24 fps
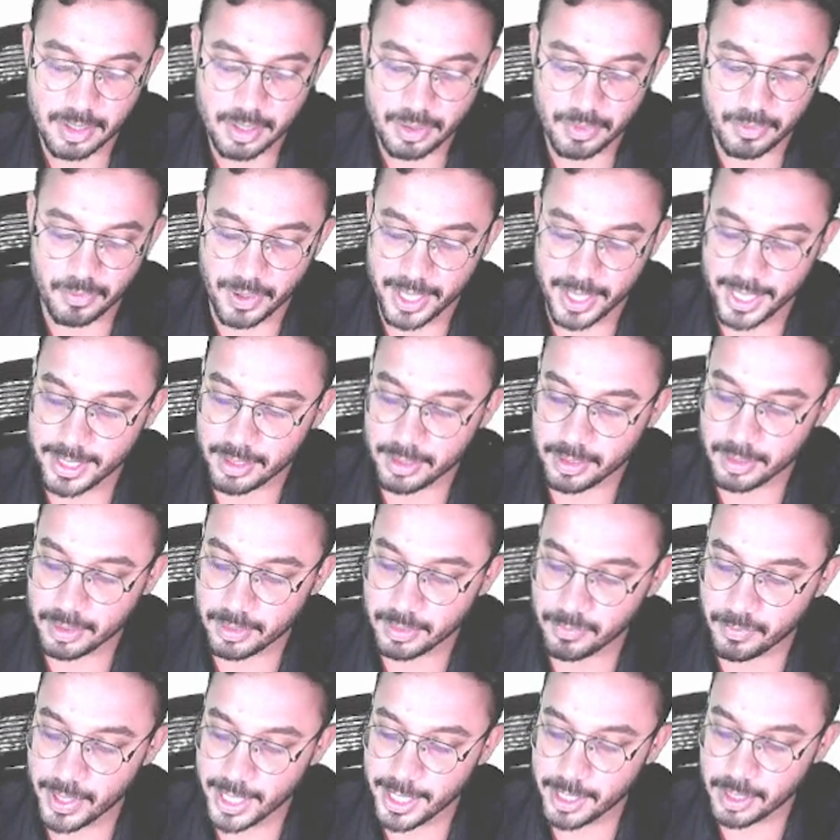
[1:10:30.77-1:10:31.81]

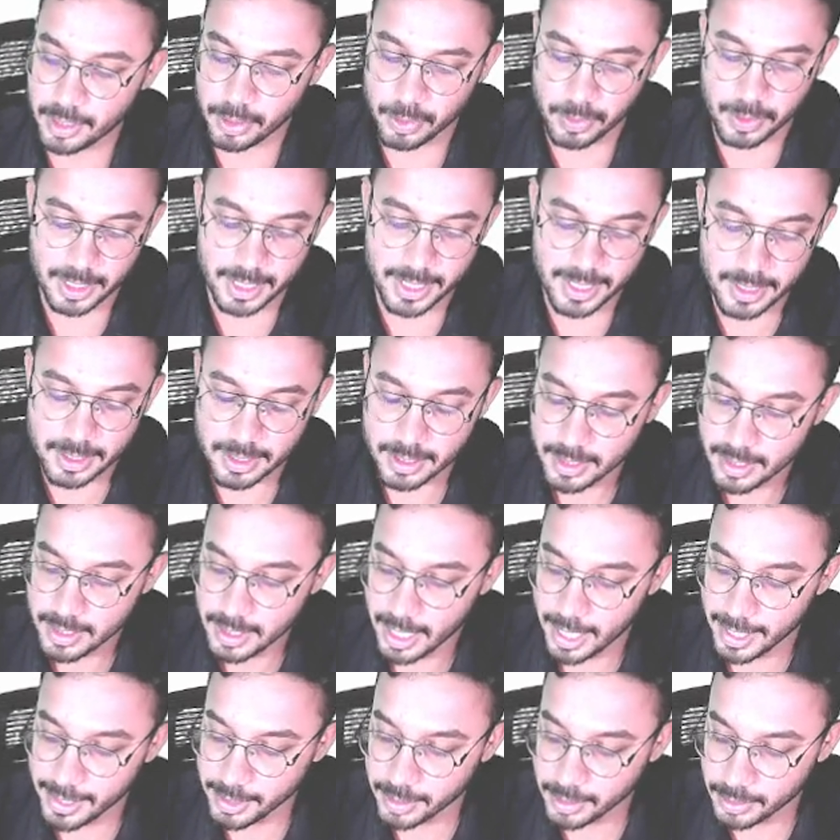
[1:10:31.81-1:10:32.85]
white out lung,
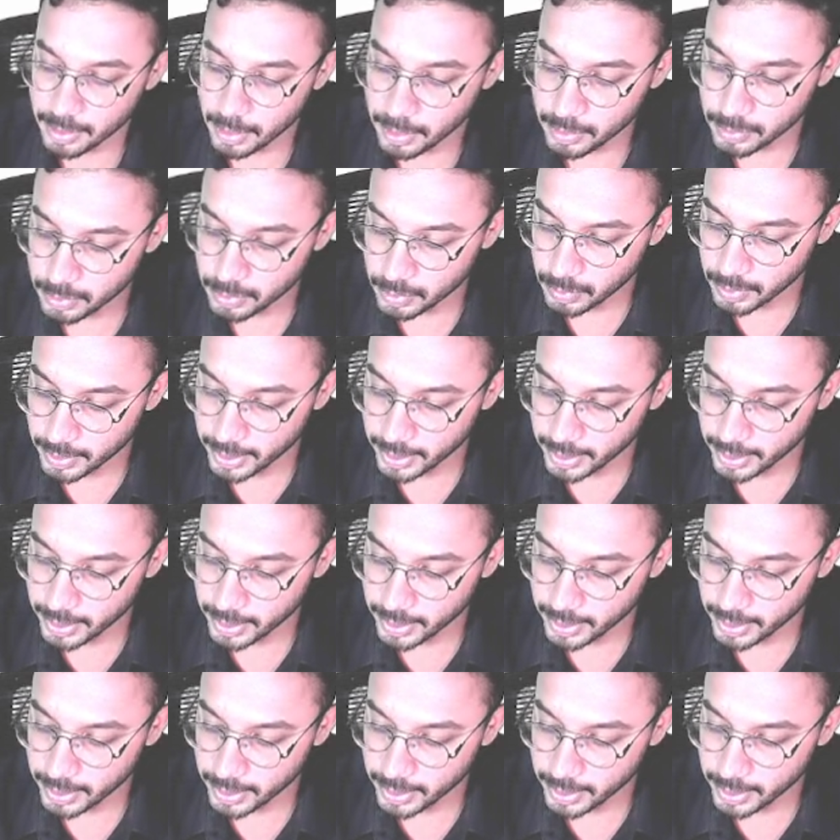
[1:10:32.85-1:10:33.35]
and it is also known